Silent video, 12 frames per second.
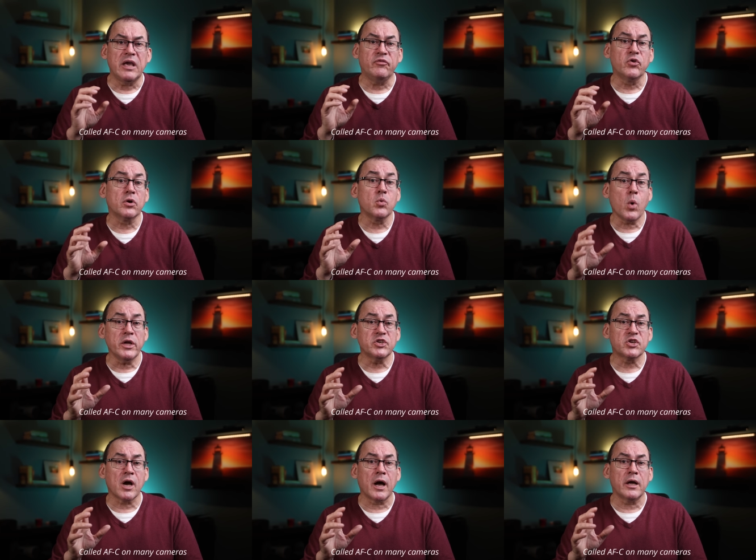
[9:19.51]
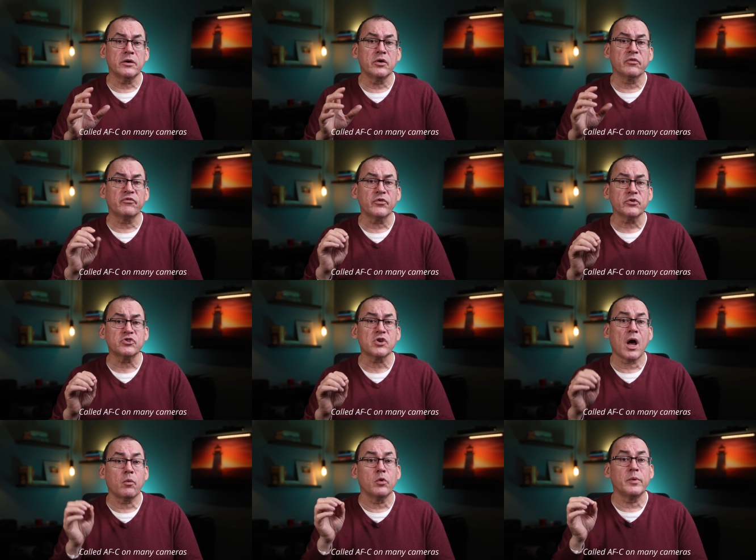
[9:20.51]
If you're in one shot, your first
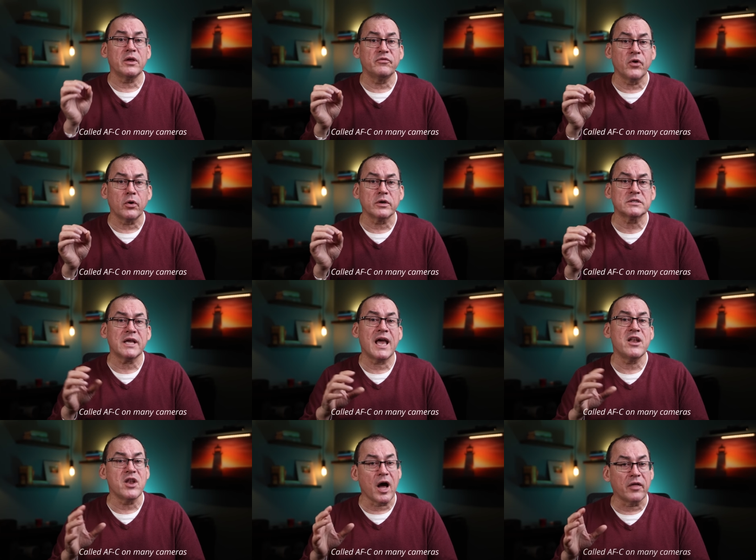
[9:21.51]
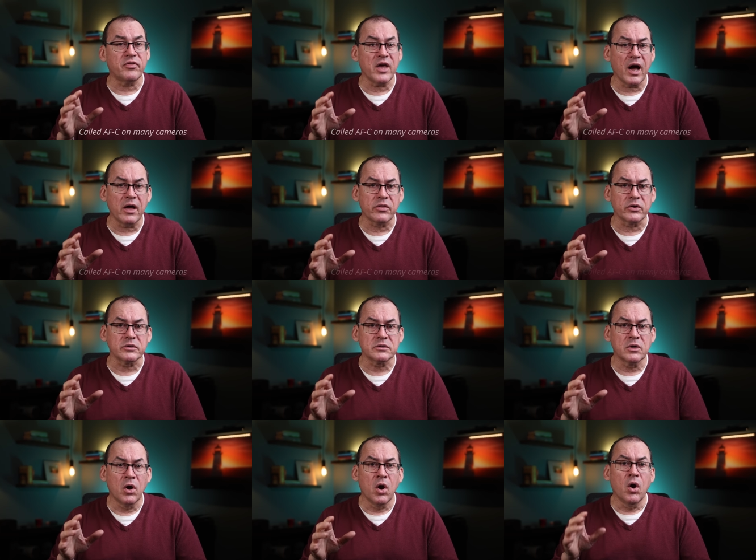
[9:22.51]
shot will be in focus and not the
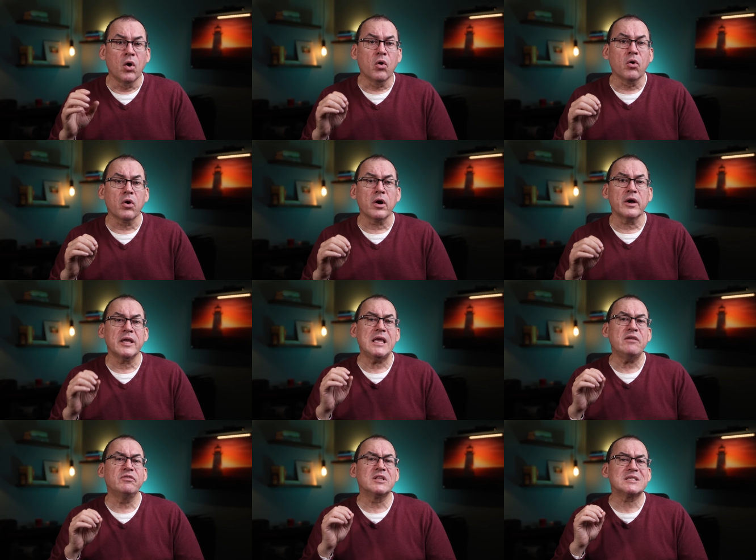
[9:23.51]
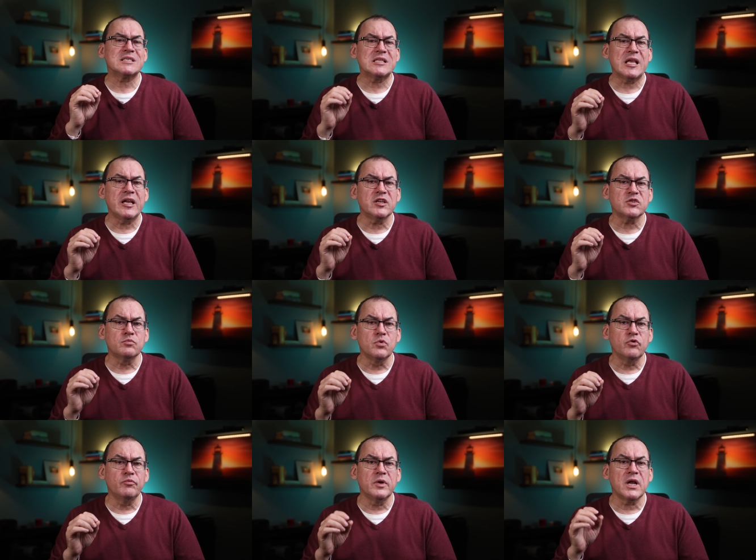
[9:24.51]
others. Or even the slightest
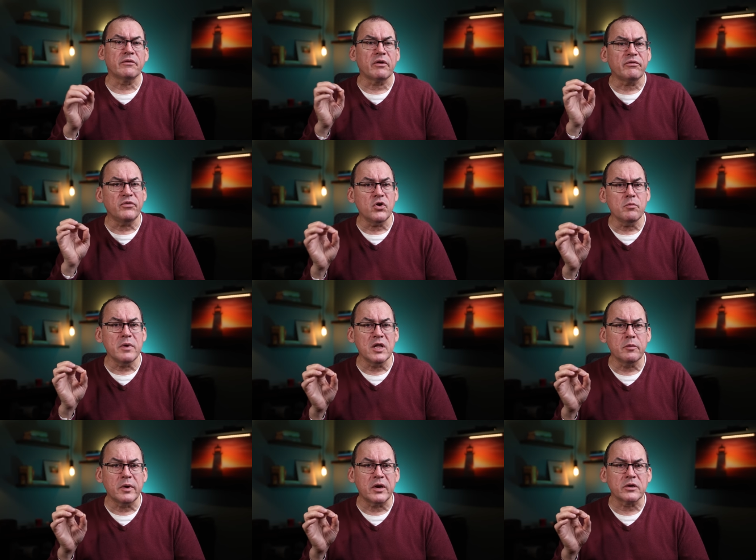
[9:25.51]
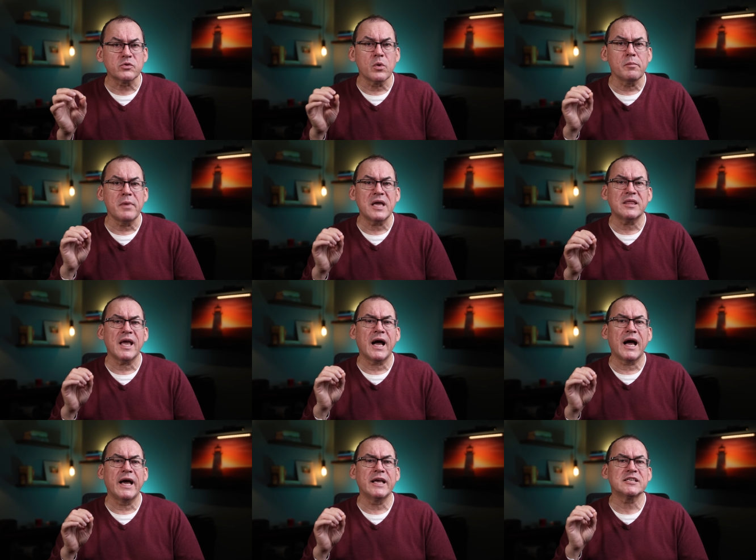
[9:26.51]
movement of a few millimeters will make the
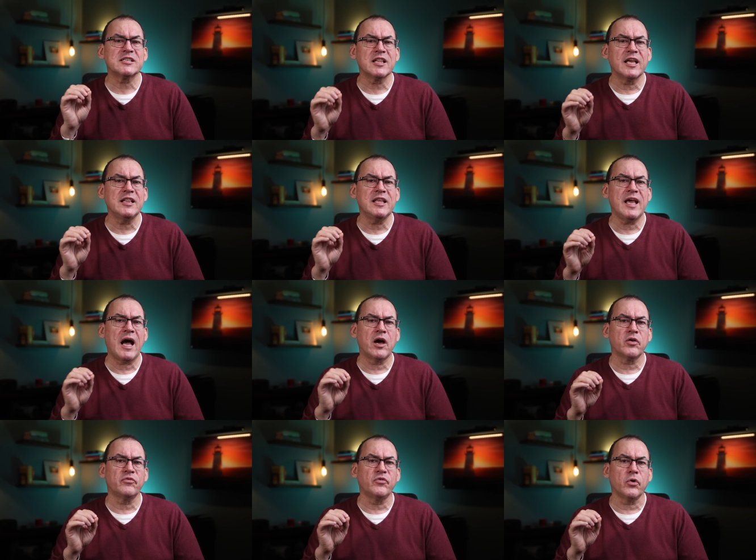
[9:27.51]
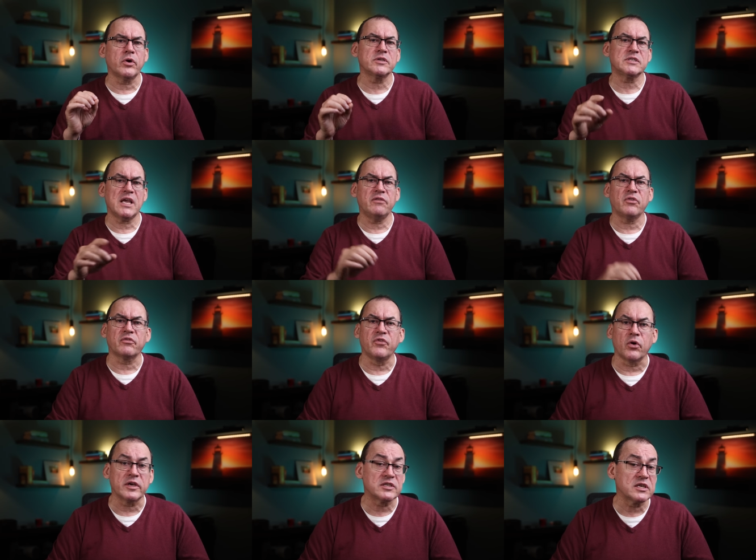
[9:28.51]
eye slightly out of focus if your
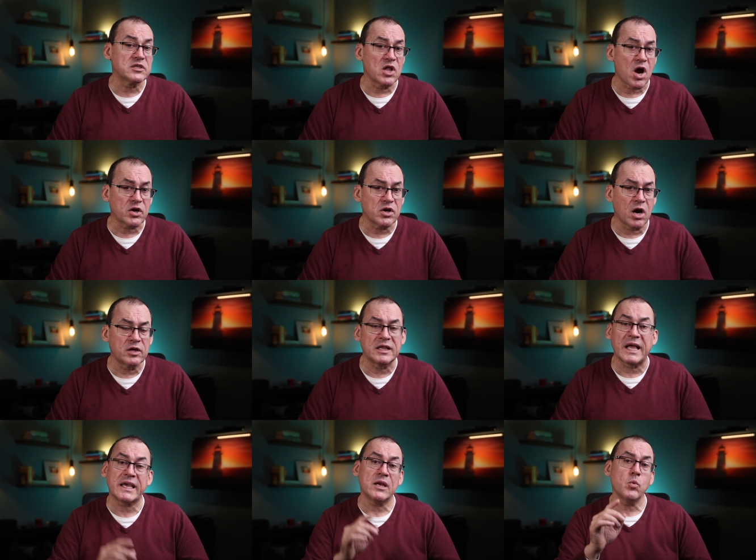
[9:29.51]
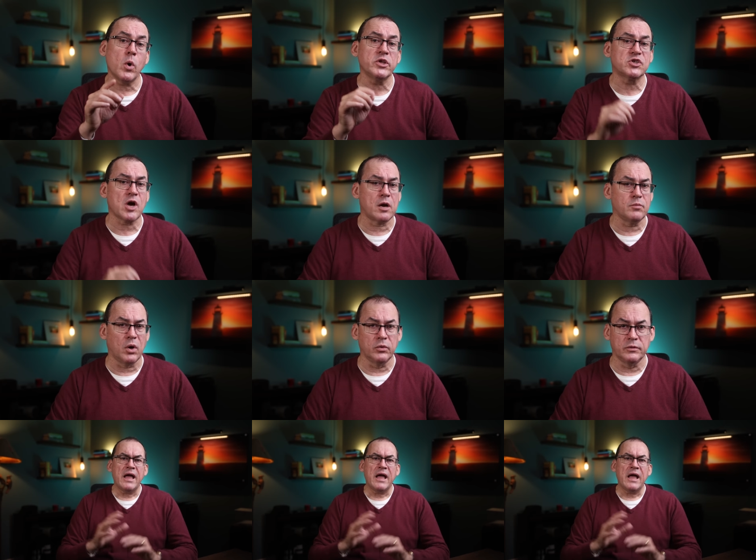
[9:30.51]
focus is locked on, like in one-shot mode.